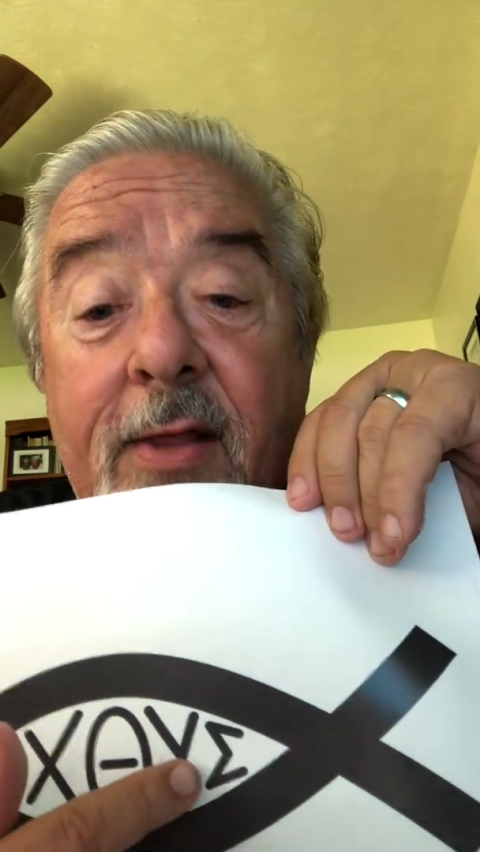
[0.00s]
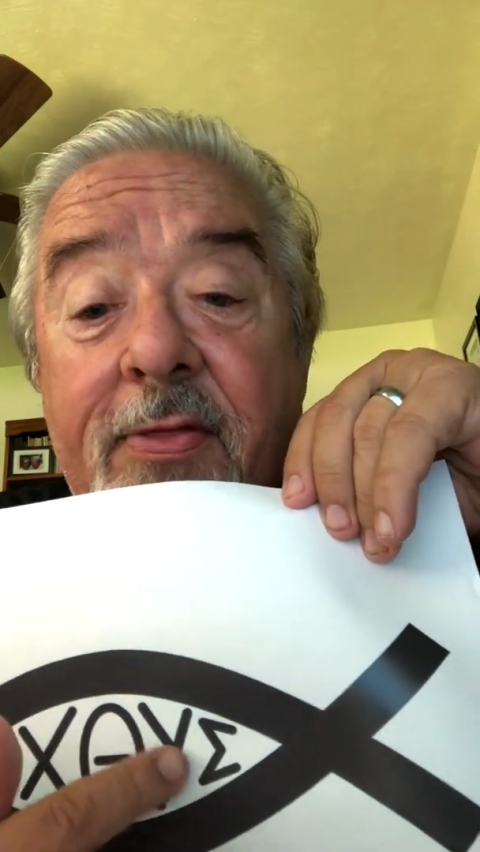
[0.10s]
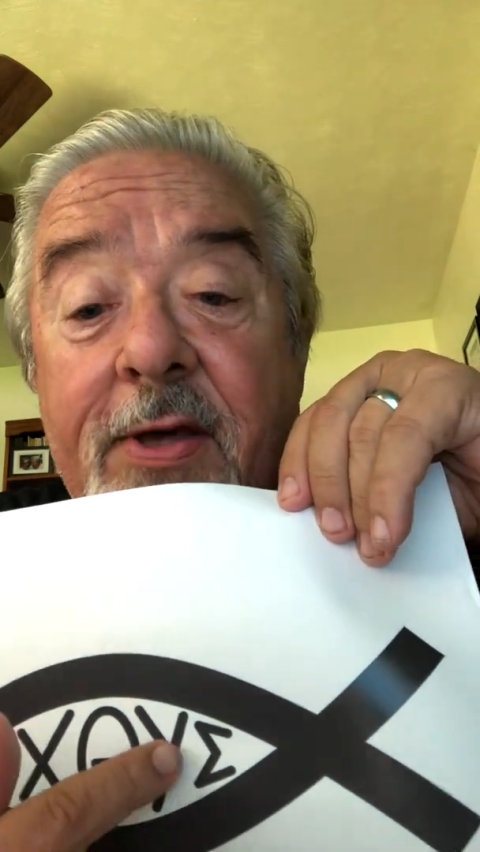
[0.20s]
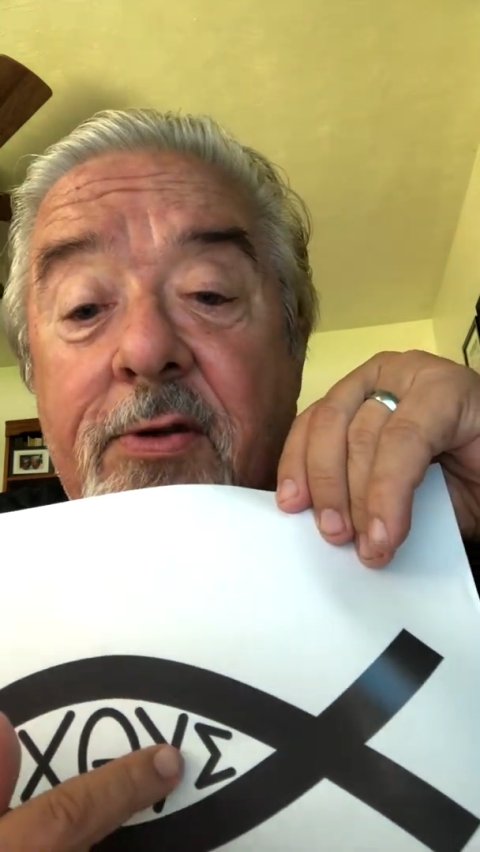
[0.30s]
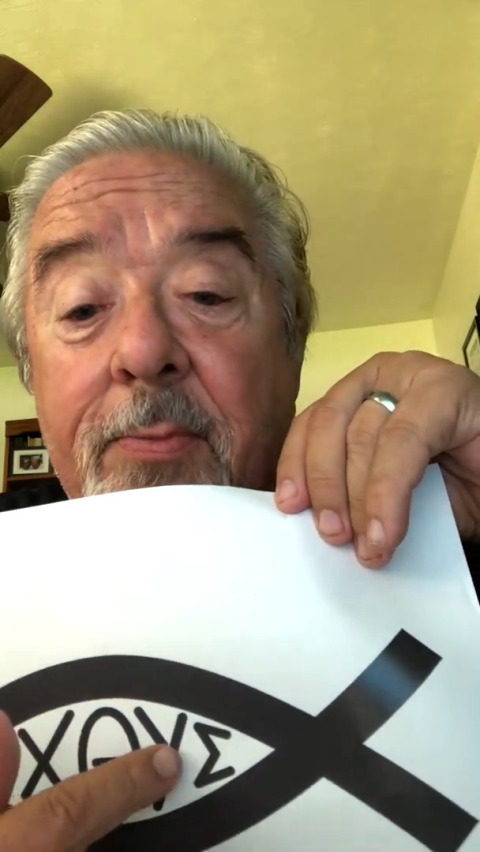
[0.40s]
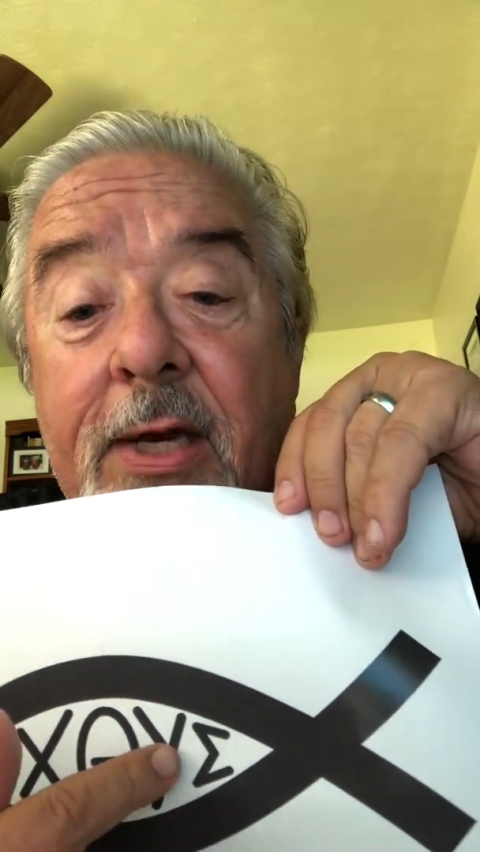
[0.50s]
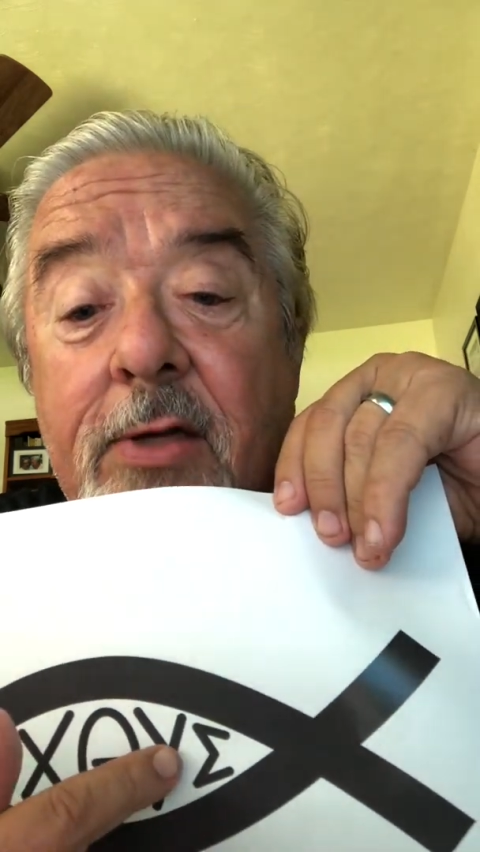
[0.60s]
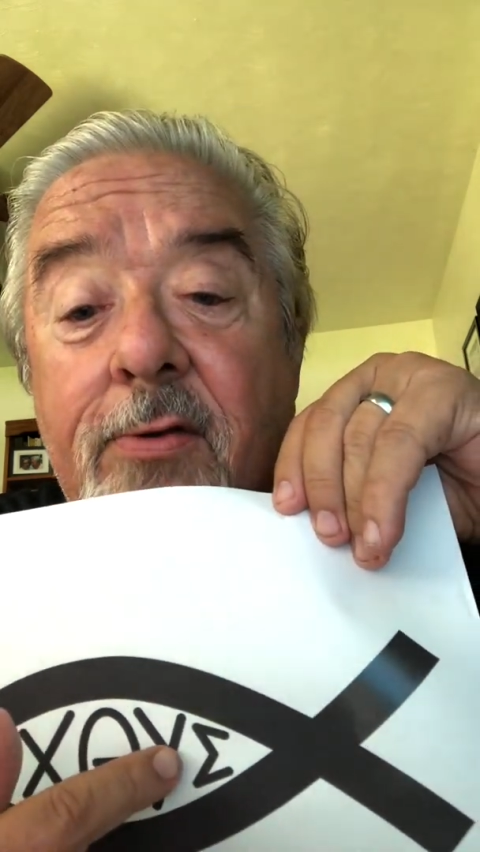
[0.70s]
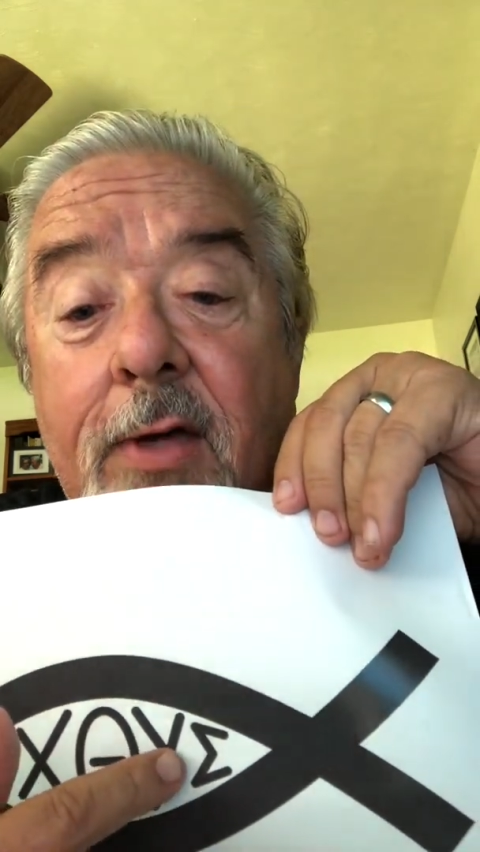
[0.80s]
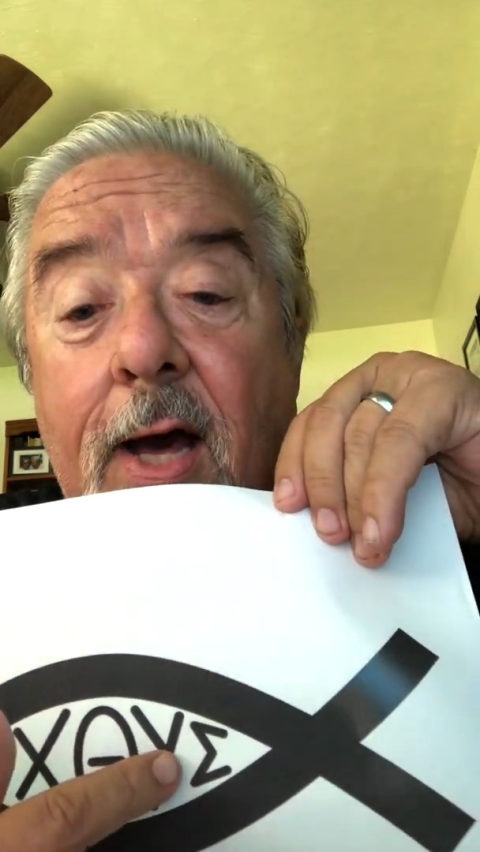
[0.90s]
This
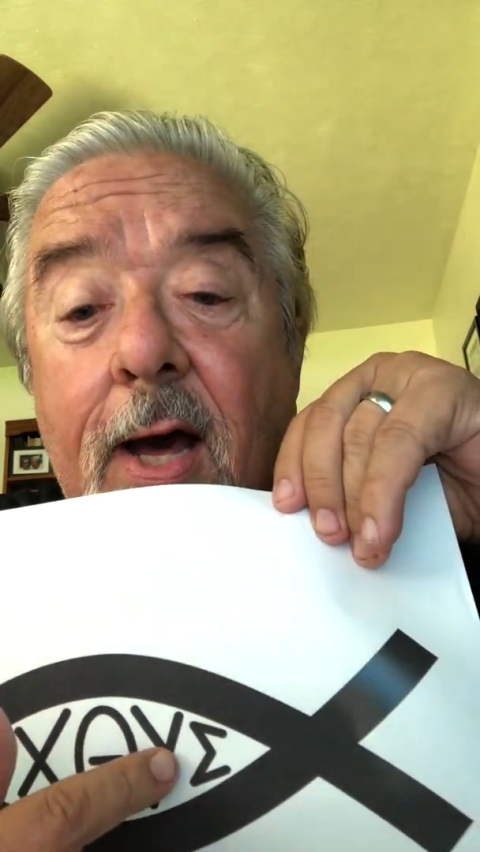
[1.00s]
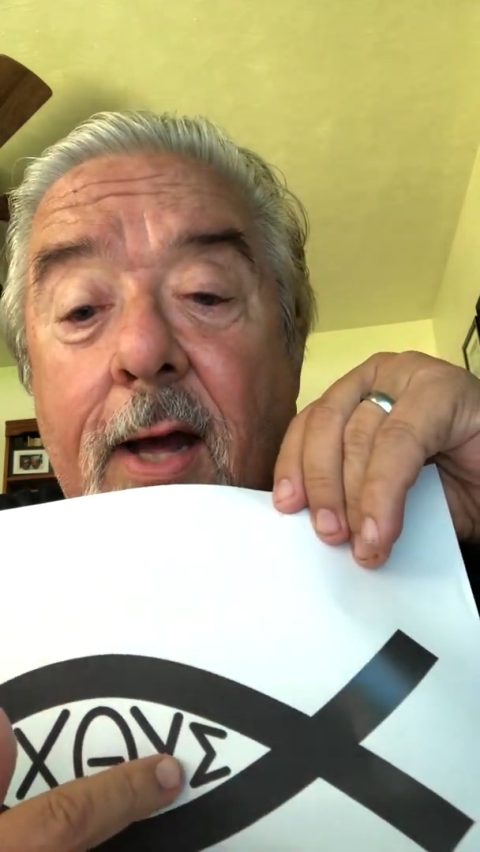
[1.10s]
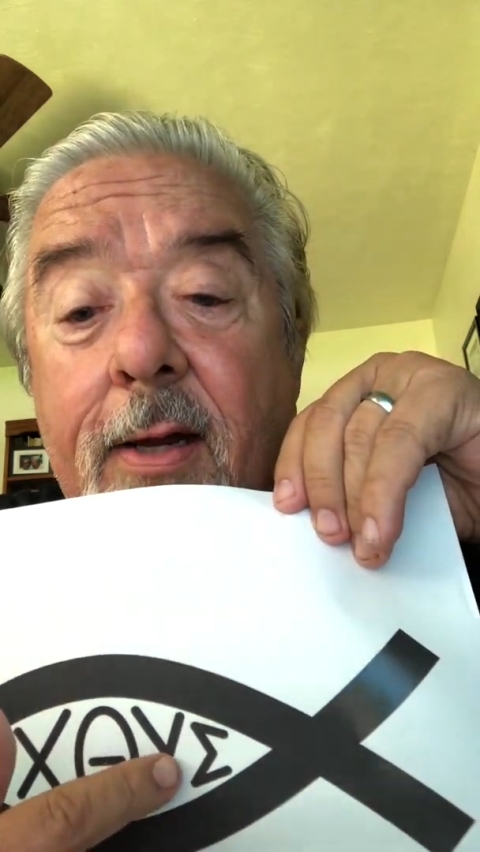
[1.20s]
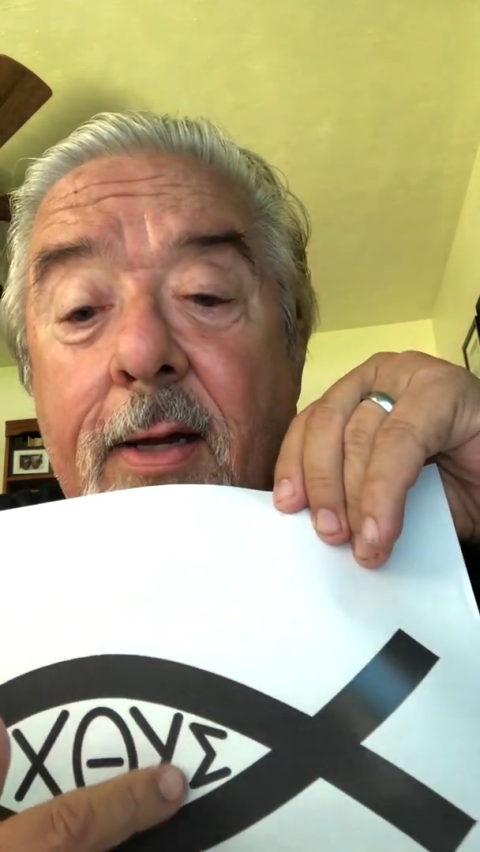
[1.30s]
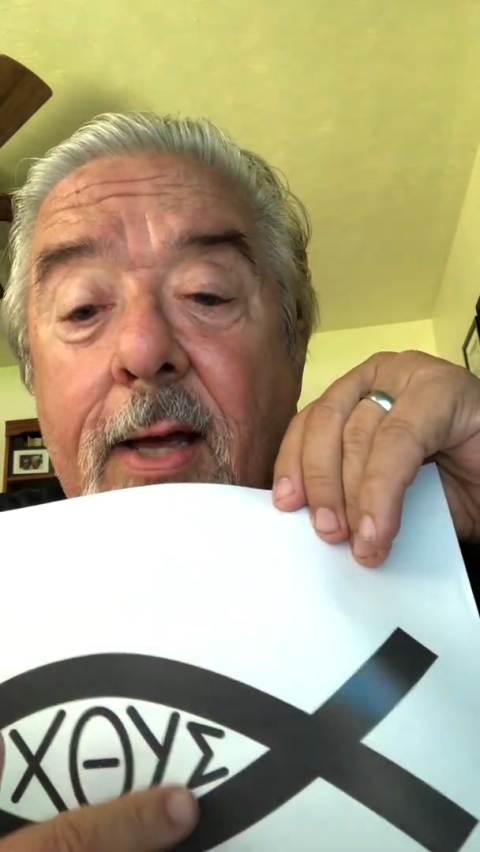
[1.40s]
means God.